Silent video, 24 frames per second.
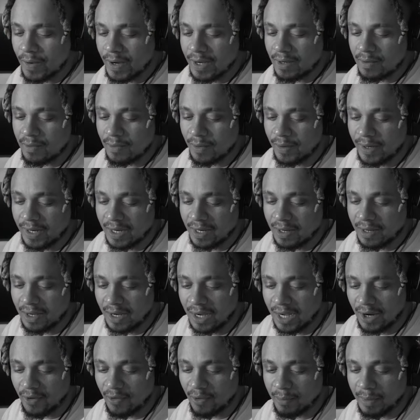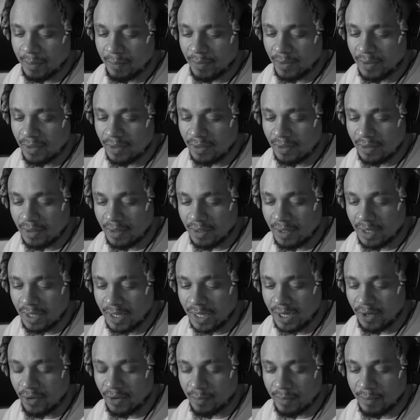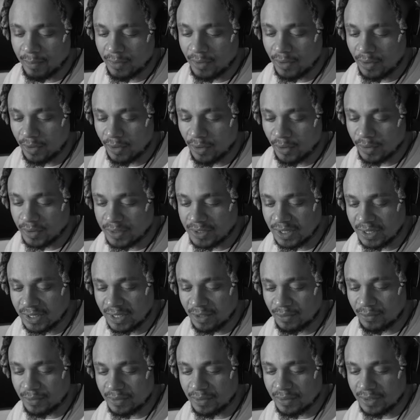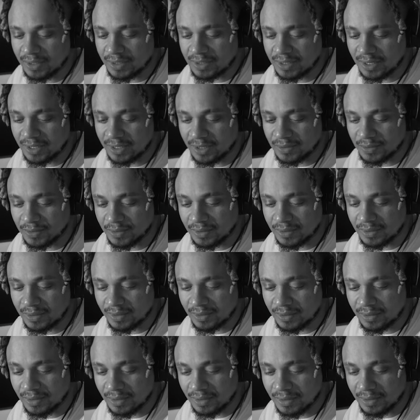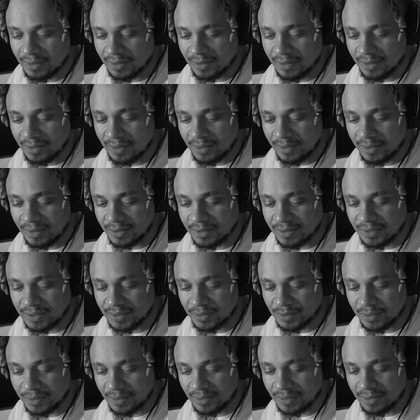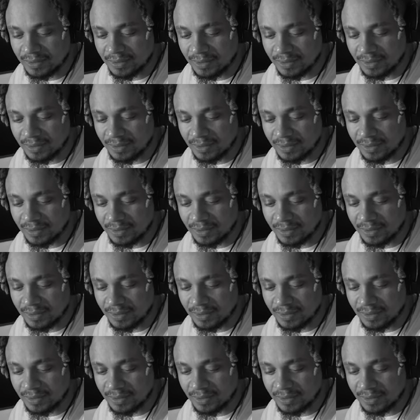Wait. I gotta remember. Oh no, it's not that one. It's not this one. It's this one.